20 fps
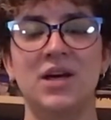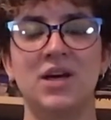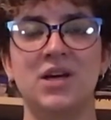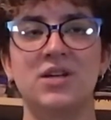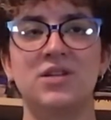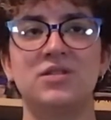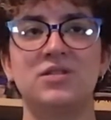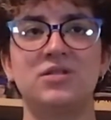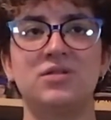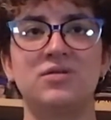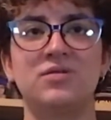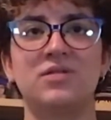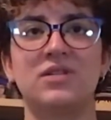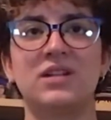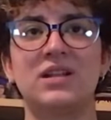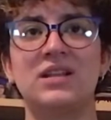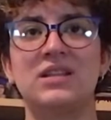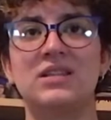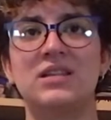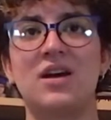to
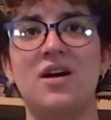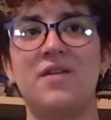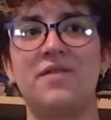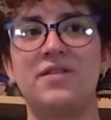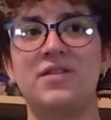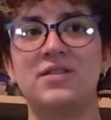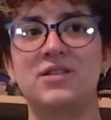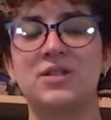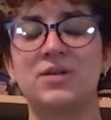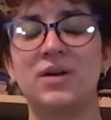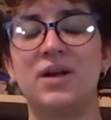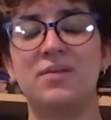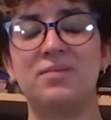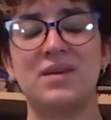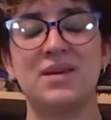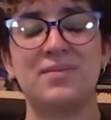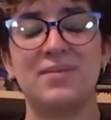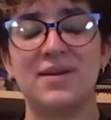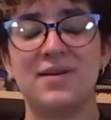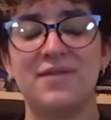really delve into it.
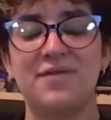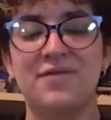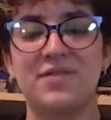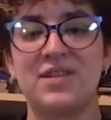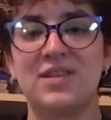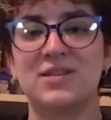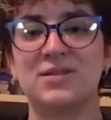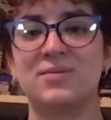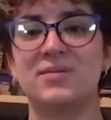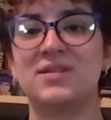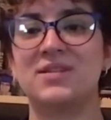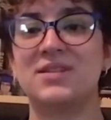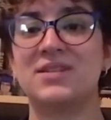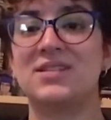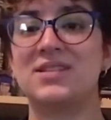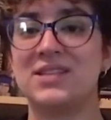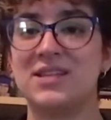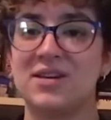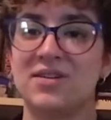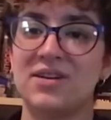Maybe if this was a
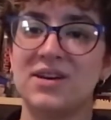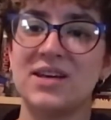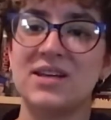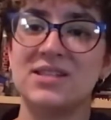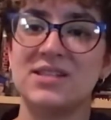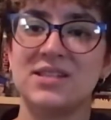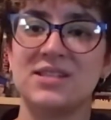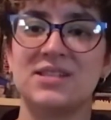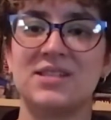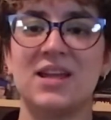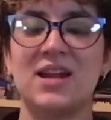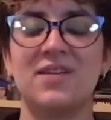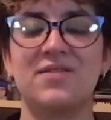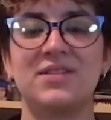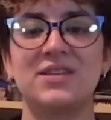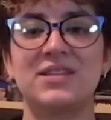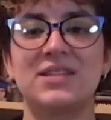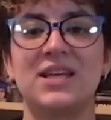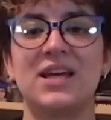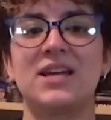series instead of a
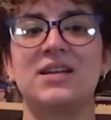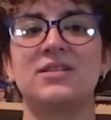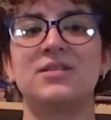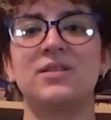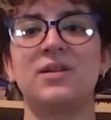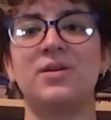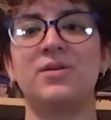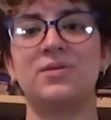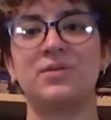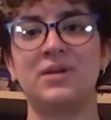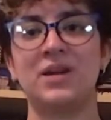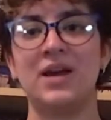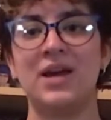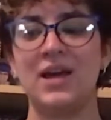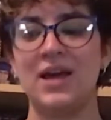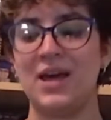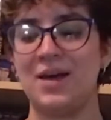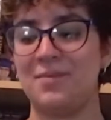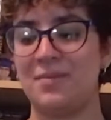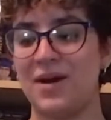standalone,
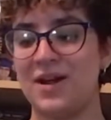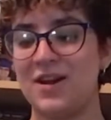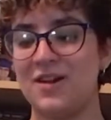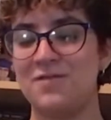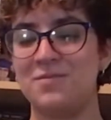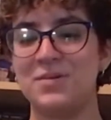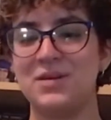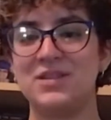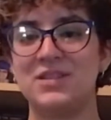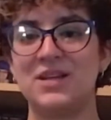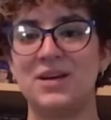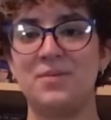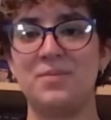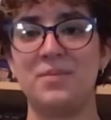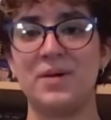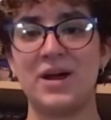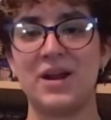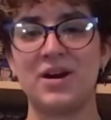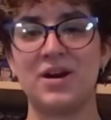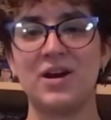it might have been done
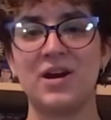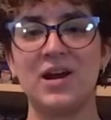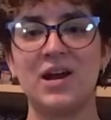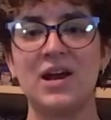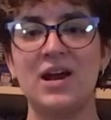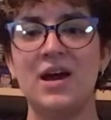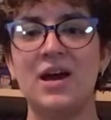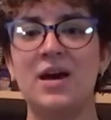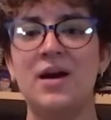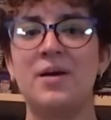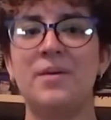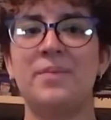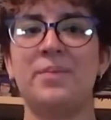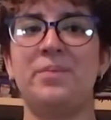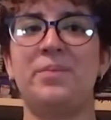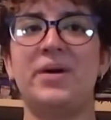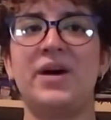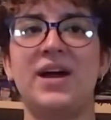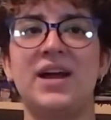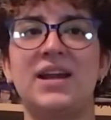better.
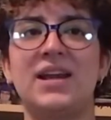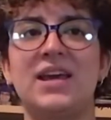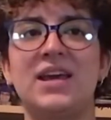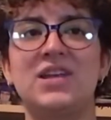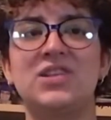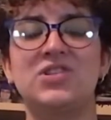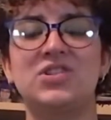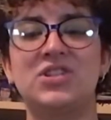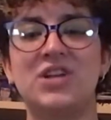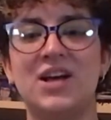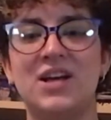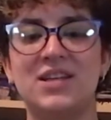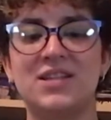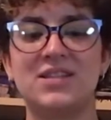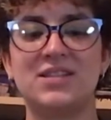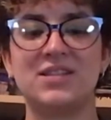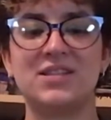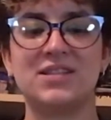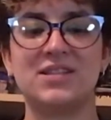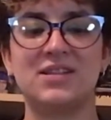But it
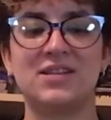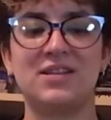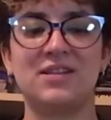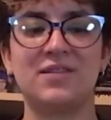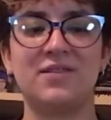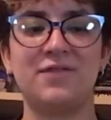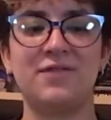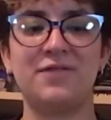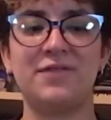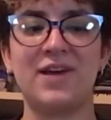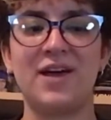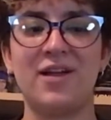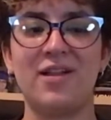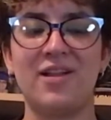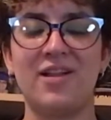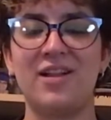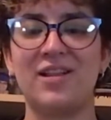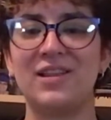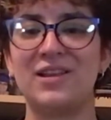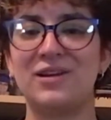just fell
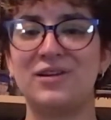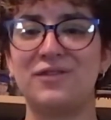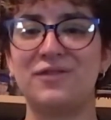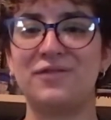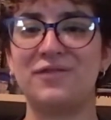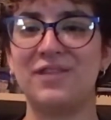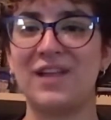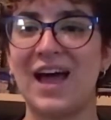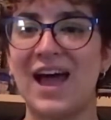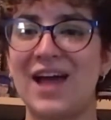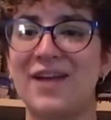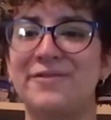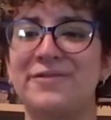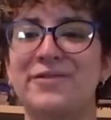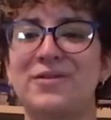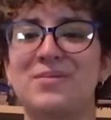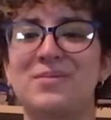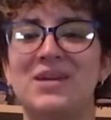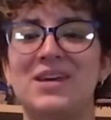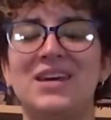a little flat for
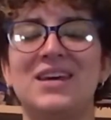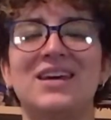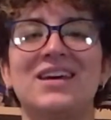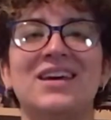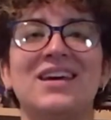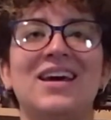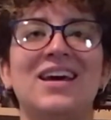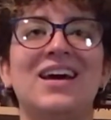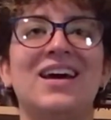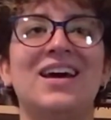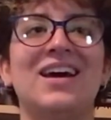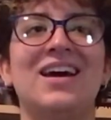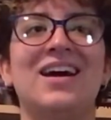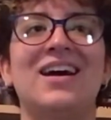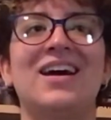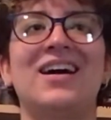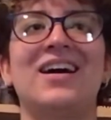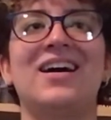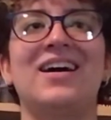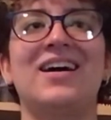me,
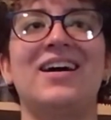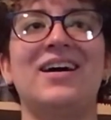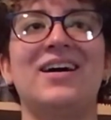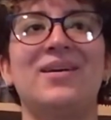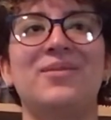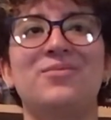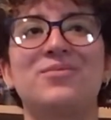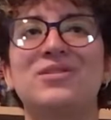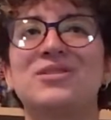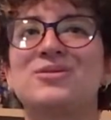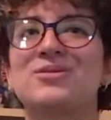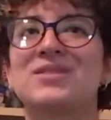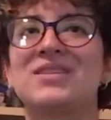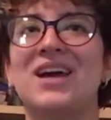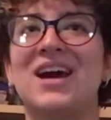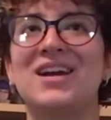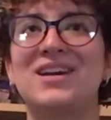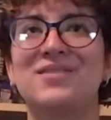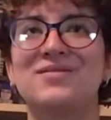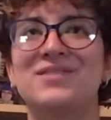which was
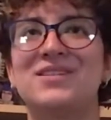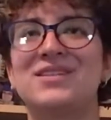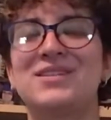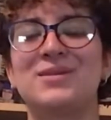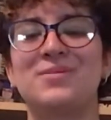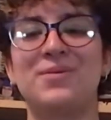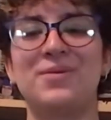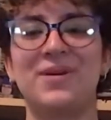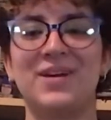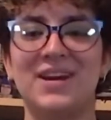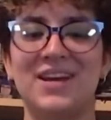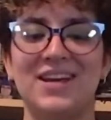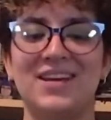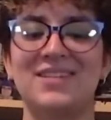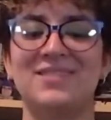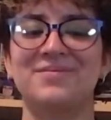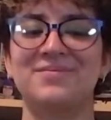kind of disappointing.